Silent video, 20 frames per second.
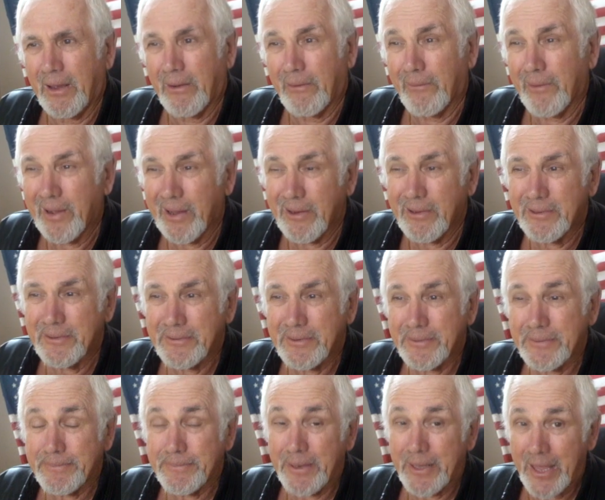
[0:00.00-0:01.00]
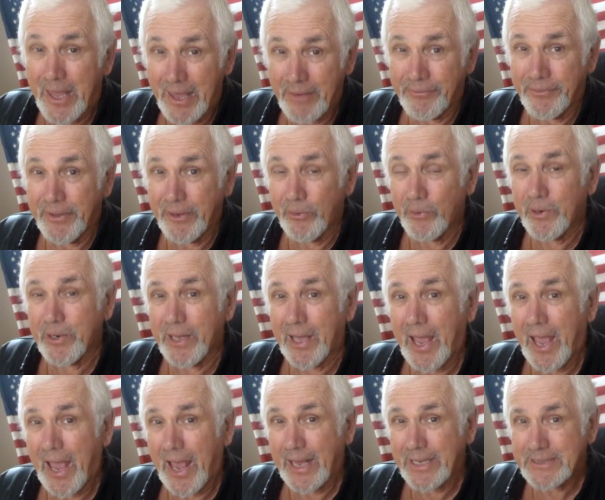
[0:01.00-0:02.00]
Well, if you were
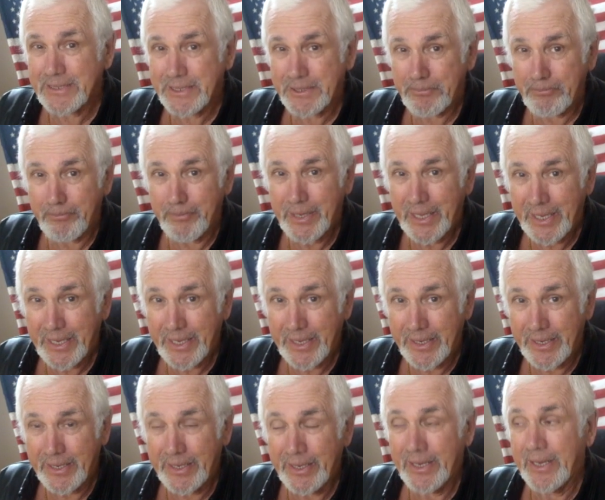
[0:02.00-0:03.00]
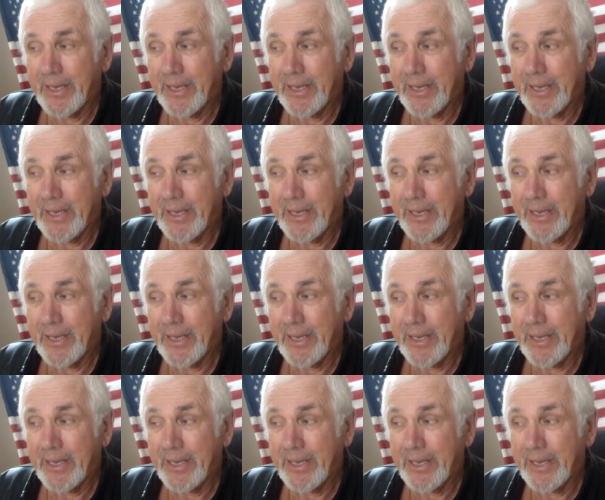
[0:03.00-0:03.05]
to ask me,